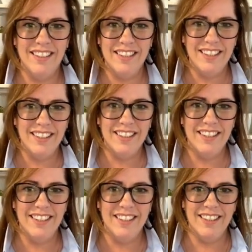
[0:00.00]

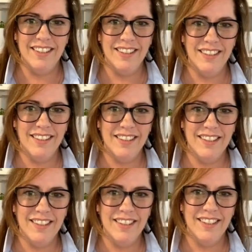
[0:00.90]

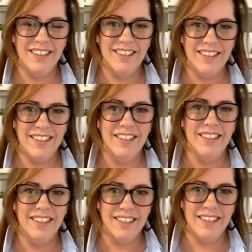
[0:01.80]

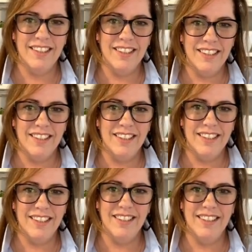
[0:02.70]

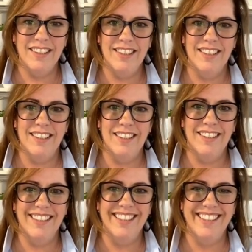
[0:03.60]

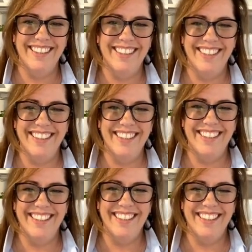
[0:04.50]

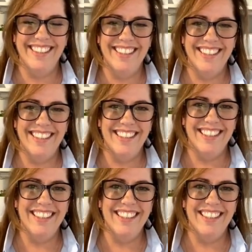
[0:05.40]
(silent)